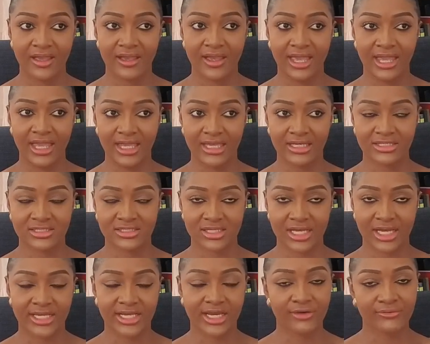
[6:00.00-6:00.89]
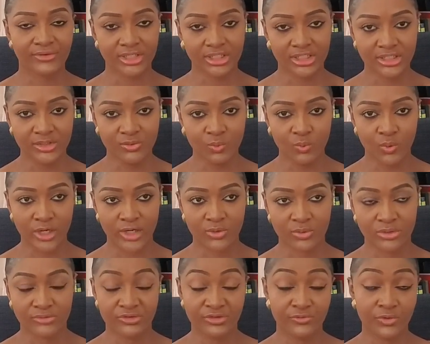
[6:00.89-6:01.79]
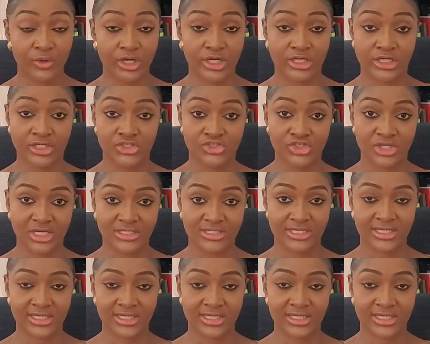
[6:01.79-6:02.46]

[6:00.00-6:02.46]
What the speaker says: and I currently work with Vivo Energy as a